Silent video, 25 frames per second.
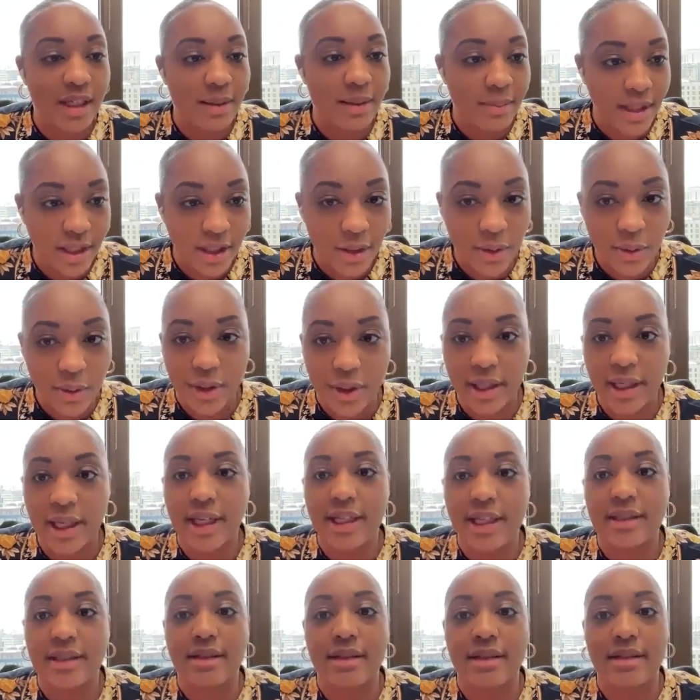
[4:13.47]
many court
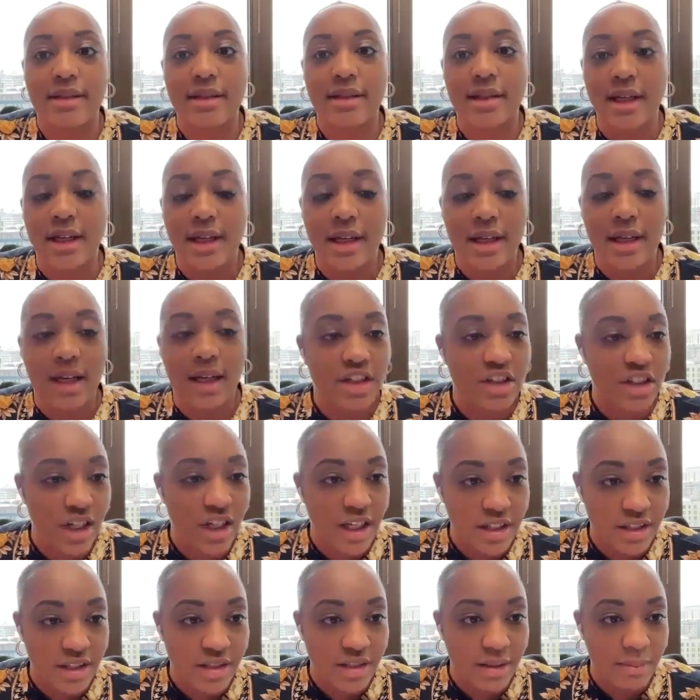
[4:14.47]
cases and
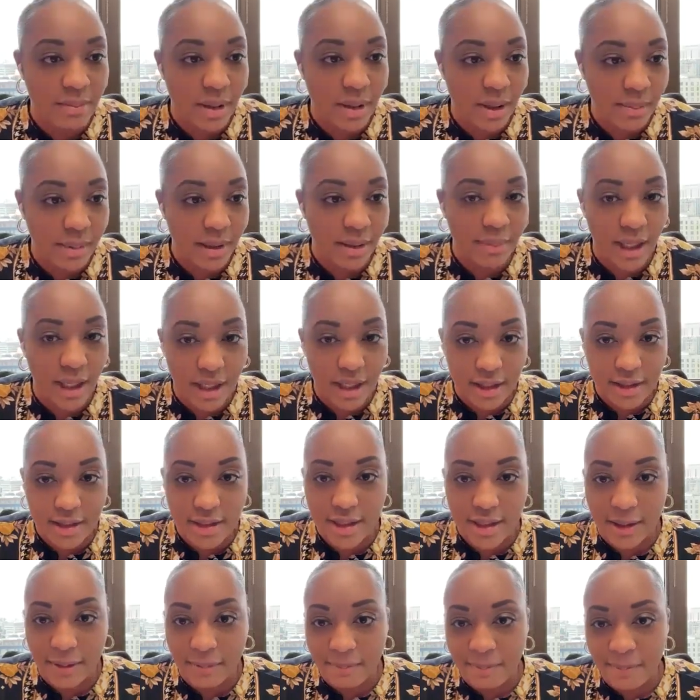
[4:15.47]
changes in public
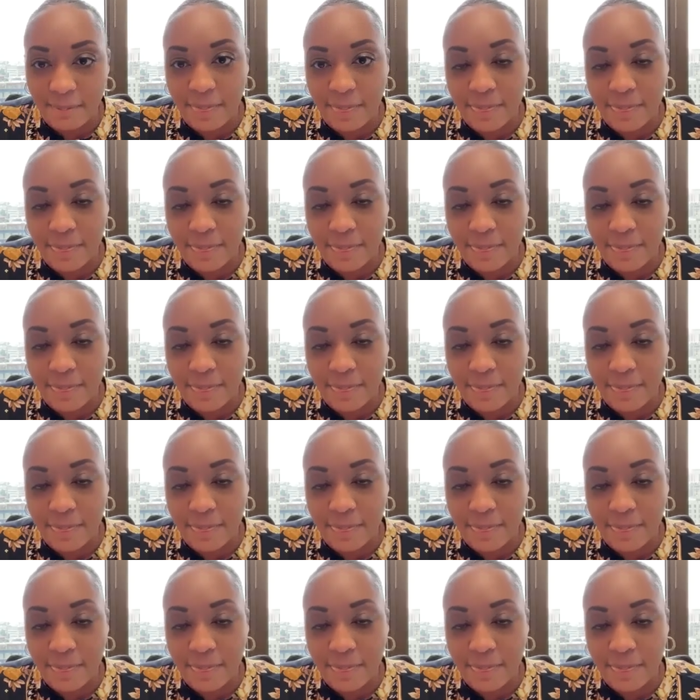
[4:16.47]
policy.